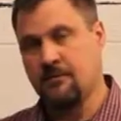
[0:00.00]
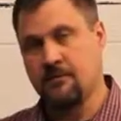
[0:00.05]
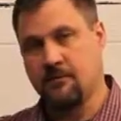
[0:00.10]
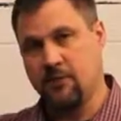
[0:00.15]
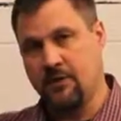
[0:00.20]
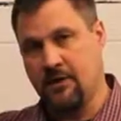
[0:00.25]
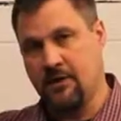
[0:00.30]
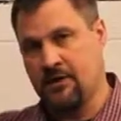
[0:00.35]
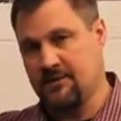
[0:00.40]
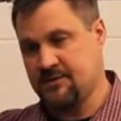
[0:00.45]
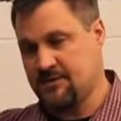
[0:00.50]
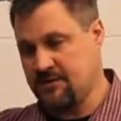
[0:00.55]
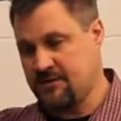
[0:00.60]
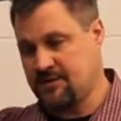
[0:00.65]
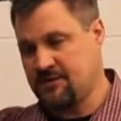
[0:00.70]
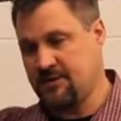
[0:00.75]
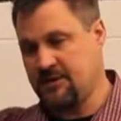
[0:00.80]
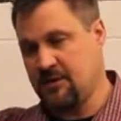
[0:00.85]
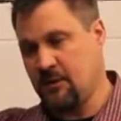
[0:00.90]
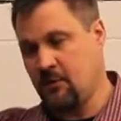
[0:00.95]
Whereas the
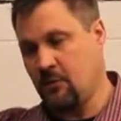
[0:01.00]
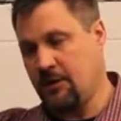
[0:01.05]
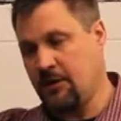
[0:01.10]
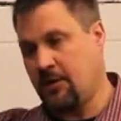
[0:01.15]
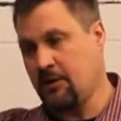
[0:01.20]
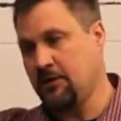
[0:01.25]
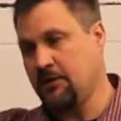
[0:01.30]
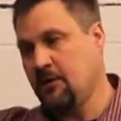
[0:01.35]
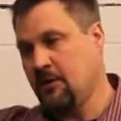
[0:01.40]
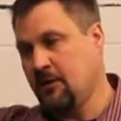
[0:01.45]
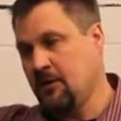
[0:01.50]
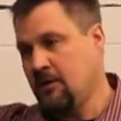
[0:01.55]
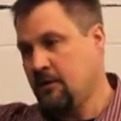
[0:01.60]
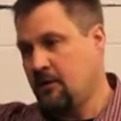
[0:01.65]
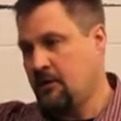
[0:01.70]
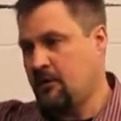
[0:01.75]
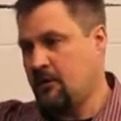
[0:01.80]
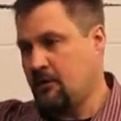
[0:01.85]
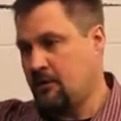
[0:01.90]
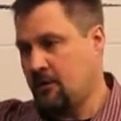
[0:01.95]
stick weld,
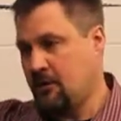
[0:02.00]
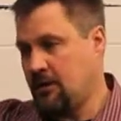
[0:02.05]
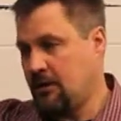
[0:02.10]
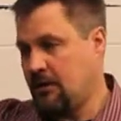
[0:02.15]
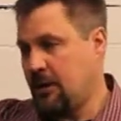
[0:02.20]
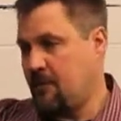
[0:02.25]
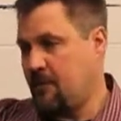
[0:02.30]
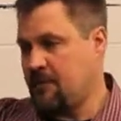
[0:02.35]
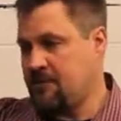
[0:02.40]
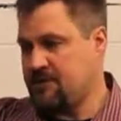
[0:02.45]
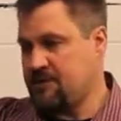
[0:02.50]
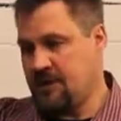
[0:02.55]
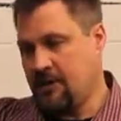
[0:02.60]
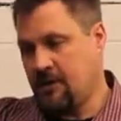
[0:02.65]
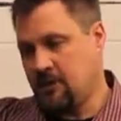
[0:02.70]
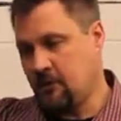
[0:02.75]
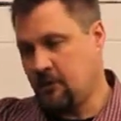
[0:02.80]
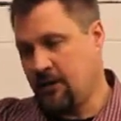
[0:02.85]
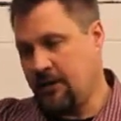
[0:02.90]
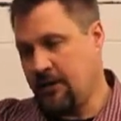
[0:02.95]
your clamp is
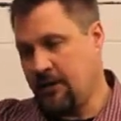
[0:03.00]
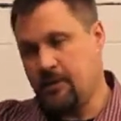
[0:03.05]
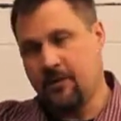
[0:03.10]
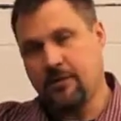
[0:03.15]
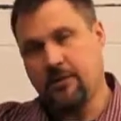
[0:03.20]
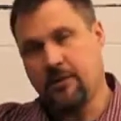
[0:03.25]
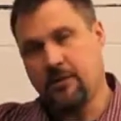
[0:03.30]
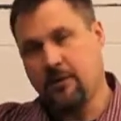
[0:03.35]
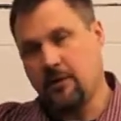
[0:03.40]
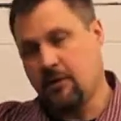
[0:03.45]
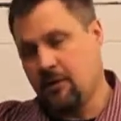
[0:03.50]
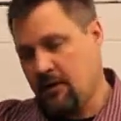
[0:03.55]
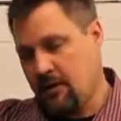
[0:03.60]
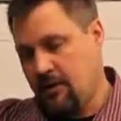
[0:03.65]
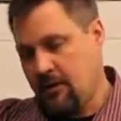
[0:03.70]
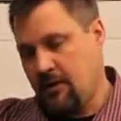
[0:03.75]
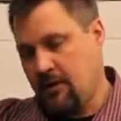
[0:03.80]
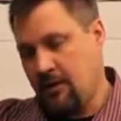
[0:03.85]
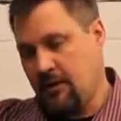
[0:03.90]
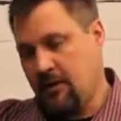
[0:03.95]
held way up here,
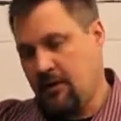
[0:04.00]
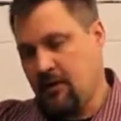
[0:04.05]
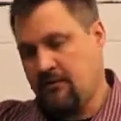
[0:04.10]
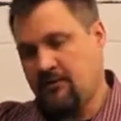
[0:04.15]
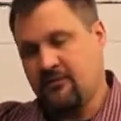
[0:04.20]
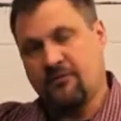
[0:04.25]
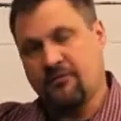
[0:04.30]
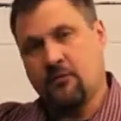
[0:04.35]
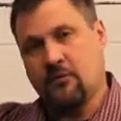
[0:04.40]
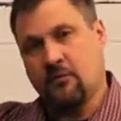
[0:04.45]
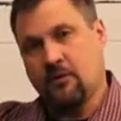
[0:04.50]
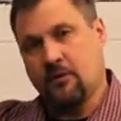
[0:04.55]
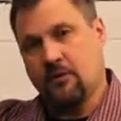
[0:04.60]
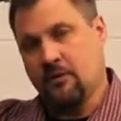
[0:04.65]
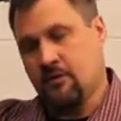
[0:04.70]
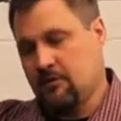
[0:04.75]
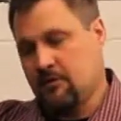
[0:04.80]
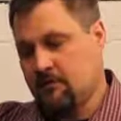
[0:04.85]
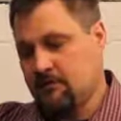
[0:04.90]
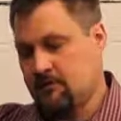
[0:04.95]
and
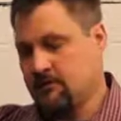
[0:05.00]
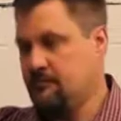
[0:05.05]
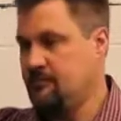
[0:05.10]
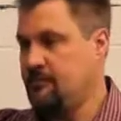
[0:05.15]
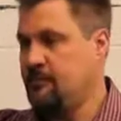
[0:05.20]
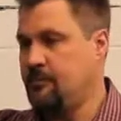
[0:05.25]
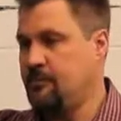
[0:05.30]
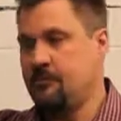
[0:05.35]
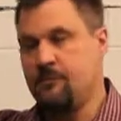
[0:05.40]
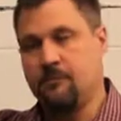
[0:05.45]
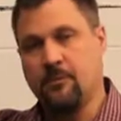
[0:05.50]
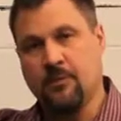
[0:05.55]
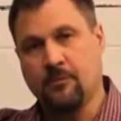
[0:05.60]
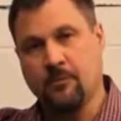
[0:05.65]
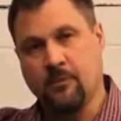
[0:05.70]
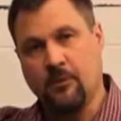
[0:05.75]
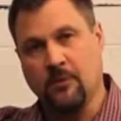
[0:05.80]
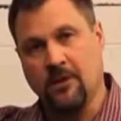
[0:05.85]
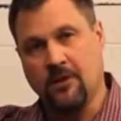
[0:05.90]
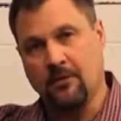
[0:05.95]
for
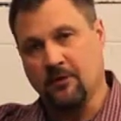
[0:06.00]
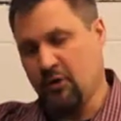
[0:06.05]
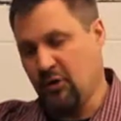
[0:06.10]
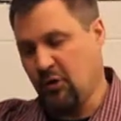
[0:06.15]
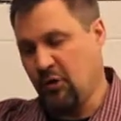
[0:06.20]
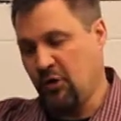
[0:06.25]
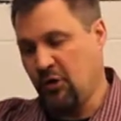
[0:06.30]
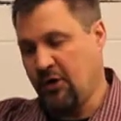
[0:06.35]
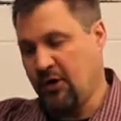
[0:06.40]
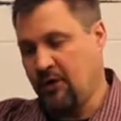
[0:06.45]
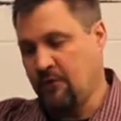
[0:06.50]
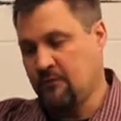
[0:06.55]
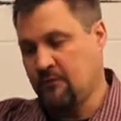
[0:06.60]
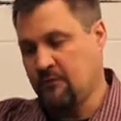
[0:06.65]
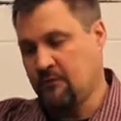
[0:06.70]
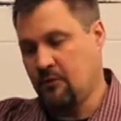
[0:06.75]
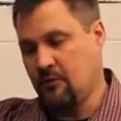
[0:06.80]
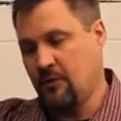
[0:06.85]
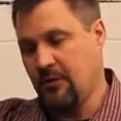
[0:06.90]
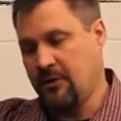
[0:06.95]
people while they're learning,
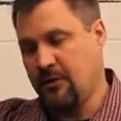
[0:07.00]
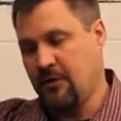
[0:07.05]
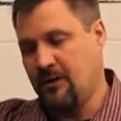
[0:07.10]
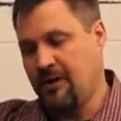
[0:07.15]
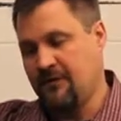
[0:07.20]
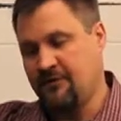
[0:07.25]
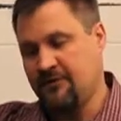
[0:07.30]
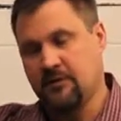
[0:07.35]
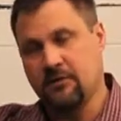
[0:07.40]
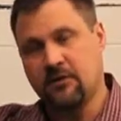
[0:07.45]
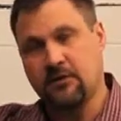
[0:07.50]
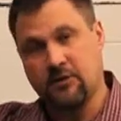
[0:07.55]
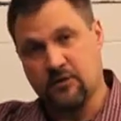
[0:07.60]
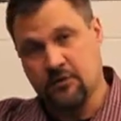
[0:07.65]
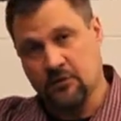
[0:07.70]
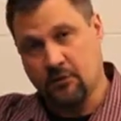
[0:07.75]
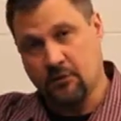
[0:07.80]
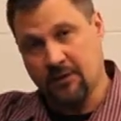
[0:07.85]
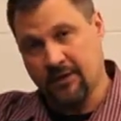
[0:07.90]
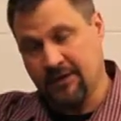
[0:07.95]
quite often
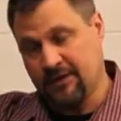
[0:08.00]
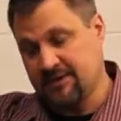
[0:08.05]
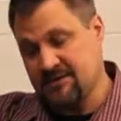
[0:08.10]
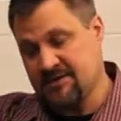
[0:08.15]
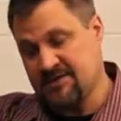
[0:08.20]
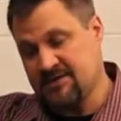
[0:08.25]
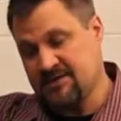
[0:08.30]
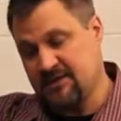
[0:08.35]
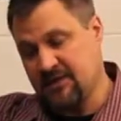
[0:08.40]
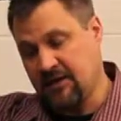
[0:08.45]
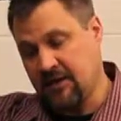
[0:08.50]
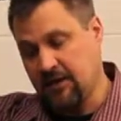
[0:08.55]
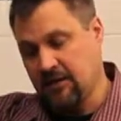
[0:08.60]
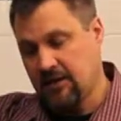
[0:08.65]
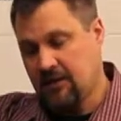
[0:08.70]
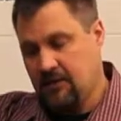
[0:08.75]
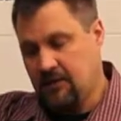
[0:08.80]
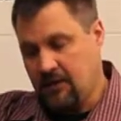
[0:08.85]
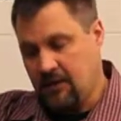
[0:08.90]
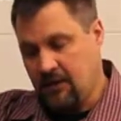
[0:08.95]
controlling the stick
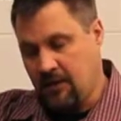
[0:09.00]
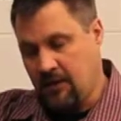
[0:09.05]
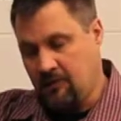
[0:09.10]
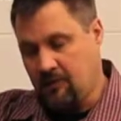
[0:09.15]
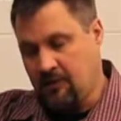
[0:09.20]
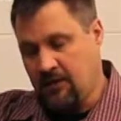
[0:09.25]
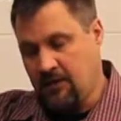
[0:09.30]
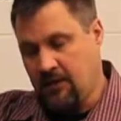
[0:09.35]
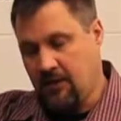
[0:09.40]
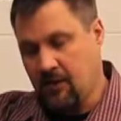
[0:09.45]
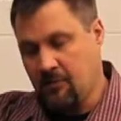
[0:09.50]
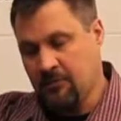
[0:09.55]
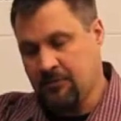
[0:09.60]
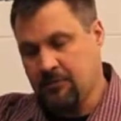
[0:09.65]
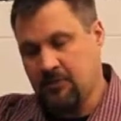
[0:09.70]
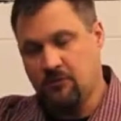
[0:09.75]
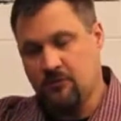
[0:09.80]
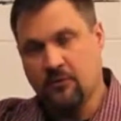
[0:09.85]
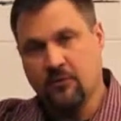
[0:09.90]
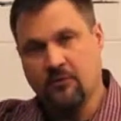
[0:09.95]
and being able
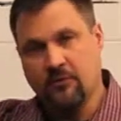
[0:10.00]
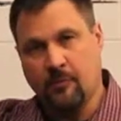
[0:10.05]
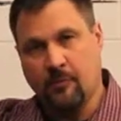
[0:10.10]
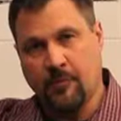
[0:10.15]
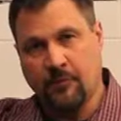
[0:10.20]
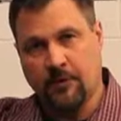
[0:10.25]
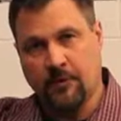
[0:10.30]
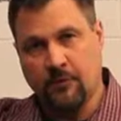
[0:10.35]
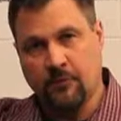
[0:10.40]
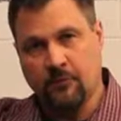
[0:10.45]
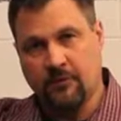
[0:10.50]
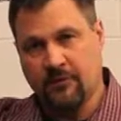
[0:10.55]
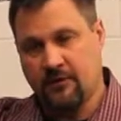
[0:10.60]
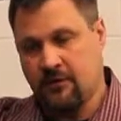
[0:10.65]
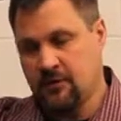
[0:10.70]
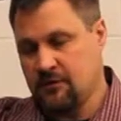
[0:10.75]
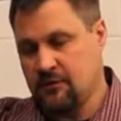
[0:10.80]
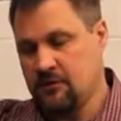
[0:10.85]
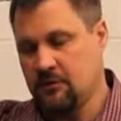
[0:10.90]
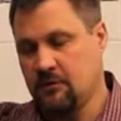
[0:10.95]
to move a puddle with
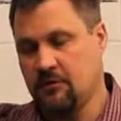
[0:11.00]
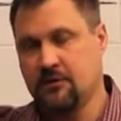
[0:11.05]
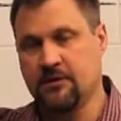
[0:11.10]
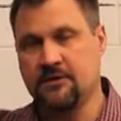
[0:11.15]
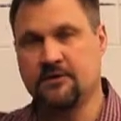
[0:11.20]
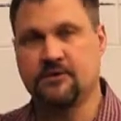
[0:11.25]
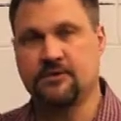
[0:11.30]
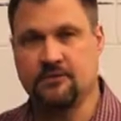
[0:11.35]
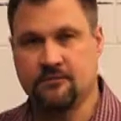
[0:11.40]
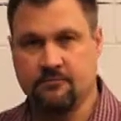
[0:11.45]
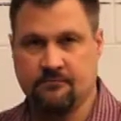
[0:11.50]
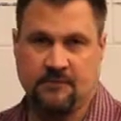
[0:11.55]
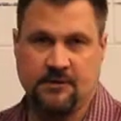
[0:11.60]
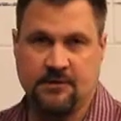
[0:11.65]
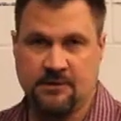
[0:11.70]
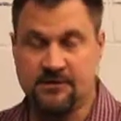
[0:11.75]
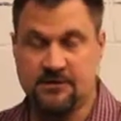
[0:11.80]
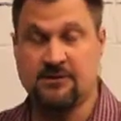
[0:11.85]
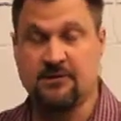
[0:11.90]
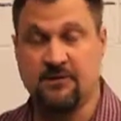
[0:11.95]
control is
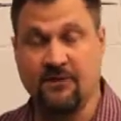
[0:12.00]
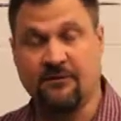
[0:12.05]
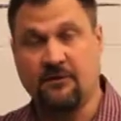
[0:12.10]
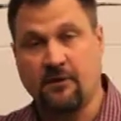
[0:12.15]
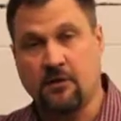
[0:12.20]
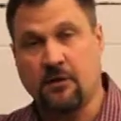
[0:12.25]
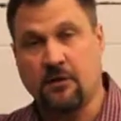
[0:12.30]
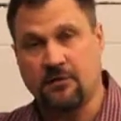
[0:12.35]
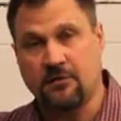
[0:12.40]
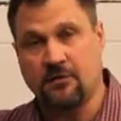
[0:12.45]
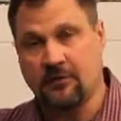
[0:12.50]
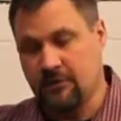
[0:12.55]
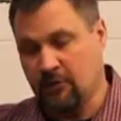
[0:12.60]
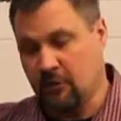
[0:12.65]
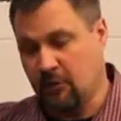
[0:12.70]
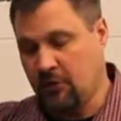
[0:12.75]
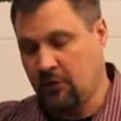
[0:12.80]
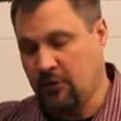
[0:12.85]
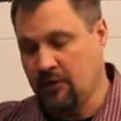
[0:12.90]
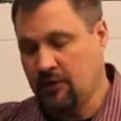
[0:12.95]
difficult to
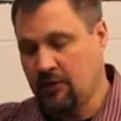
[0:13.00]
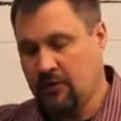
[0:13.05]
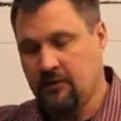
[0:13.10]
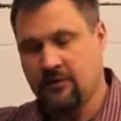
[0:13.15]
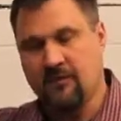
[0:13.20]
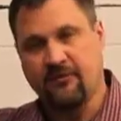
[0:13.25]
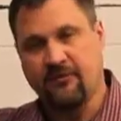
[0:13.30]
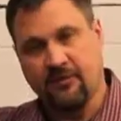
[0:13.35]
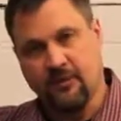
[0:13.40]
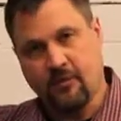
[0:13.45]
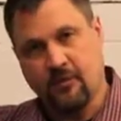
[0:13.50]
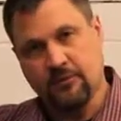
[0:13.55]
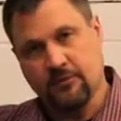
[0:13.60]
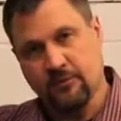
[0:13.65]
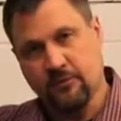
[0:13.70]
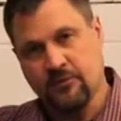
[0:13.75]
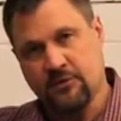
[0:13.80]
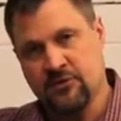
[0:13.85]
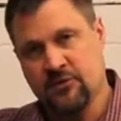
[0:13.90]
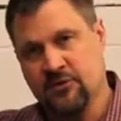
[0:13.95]
learn, difficult to
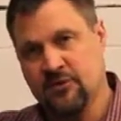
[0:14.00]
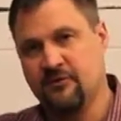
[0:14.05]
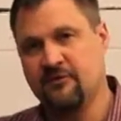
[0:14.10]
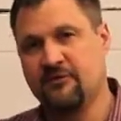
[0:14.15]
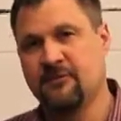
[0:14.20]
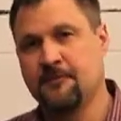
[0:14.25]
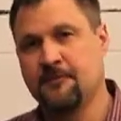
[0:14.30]
achieve.